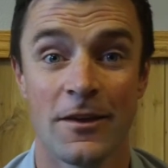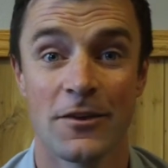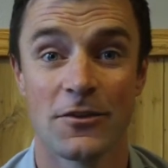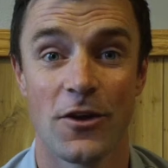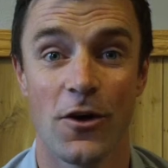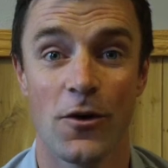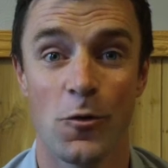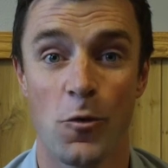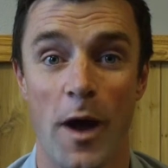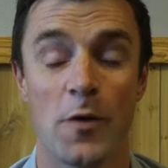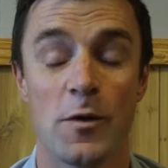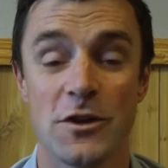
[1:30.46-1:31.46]
So
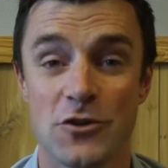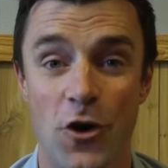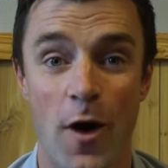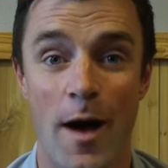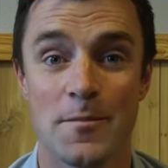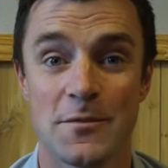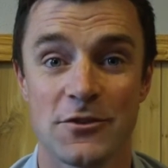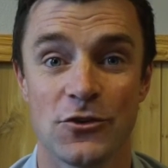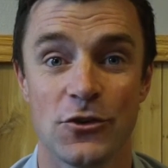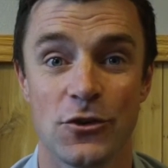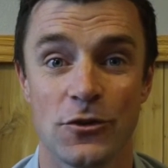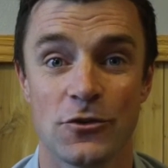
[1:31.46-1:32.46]
when we show up
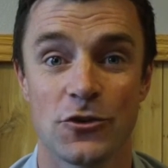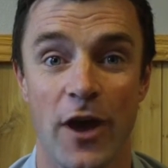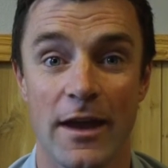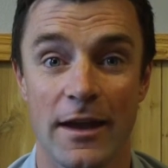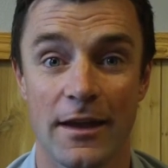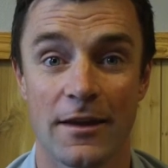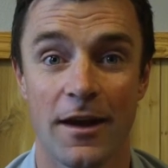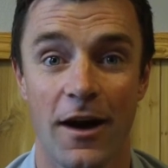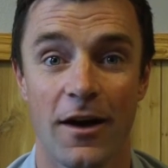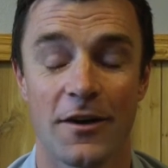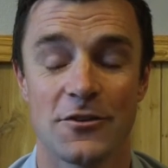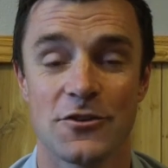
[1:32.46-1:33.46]
to training
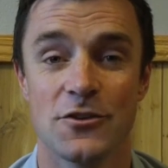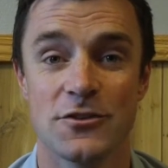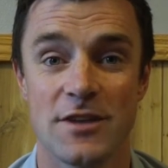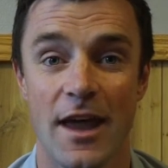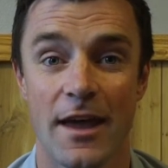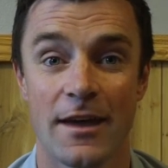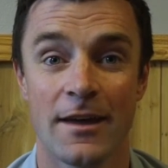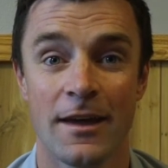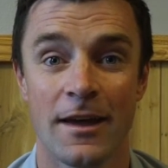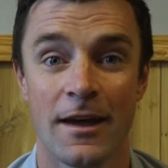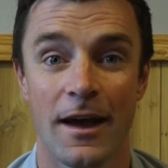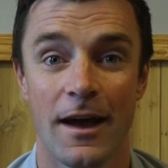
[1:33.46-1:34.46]
on Tuesday,
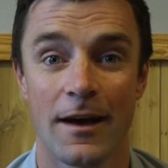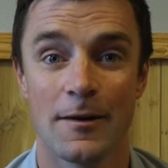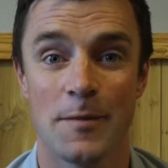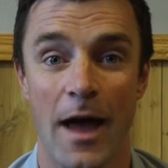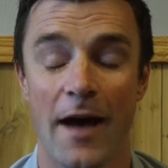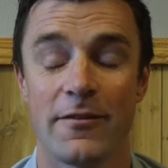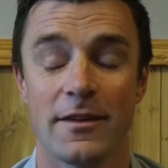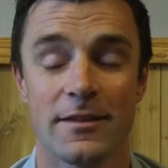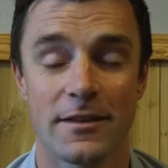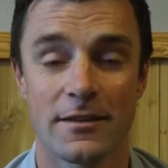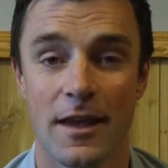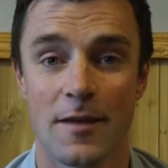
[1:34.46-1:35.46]
having
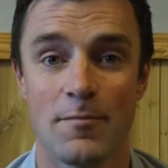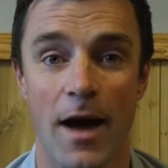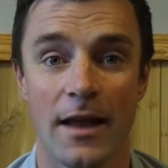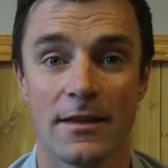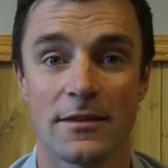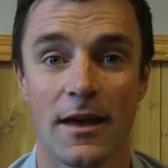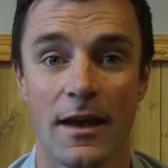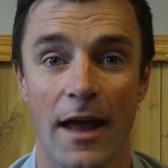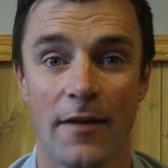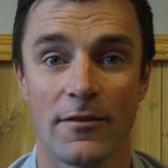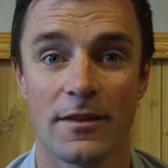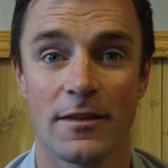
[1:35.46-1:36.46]
the same mindset,
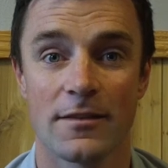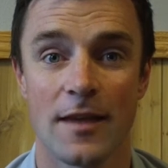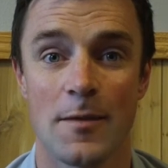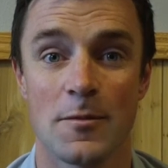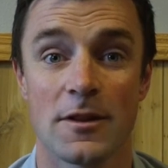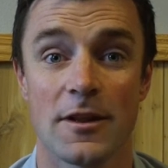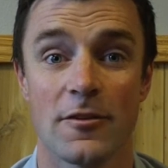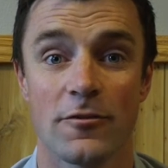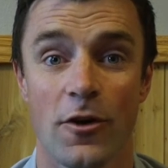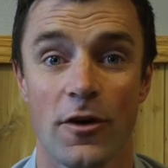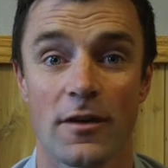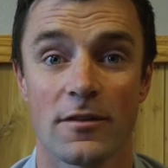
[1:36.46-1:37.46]
having the same clear
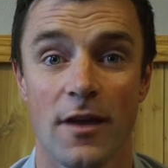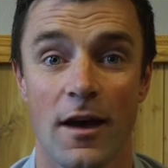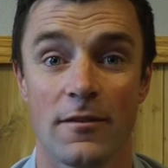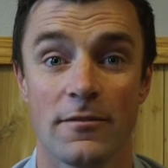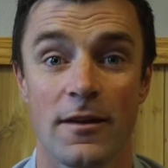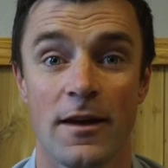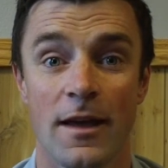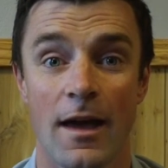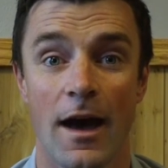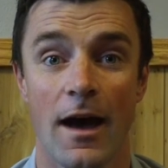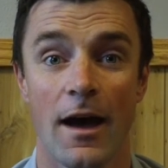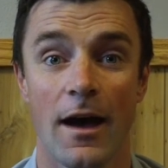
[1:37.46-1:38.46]
focus of
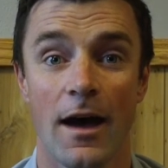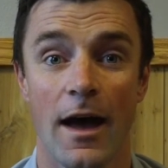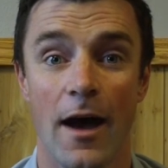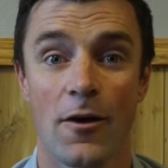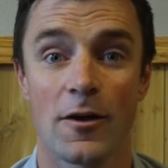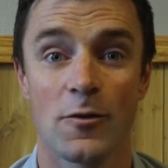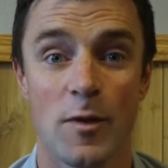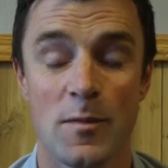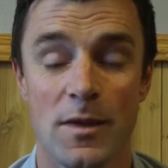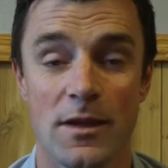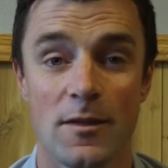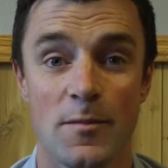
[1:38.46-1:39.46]
how can we
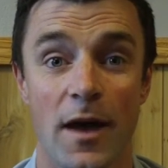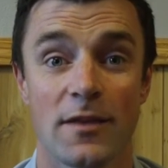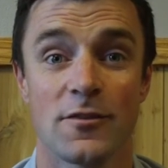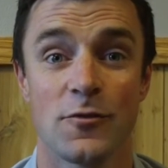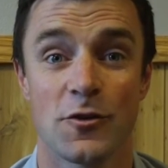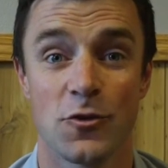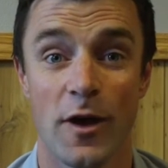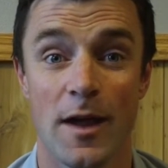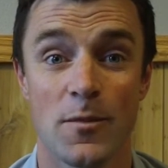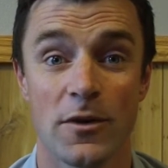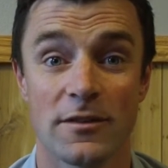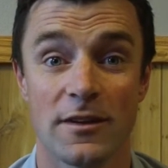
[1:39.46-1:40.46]
be the best of which we're
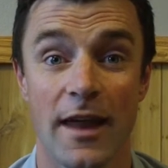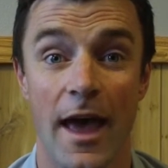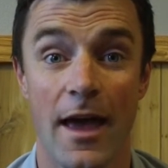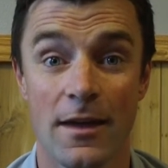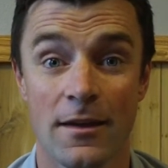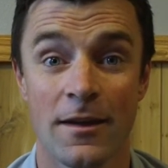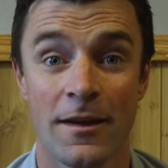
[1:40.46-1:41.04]
able today,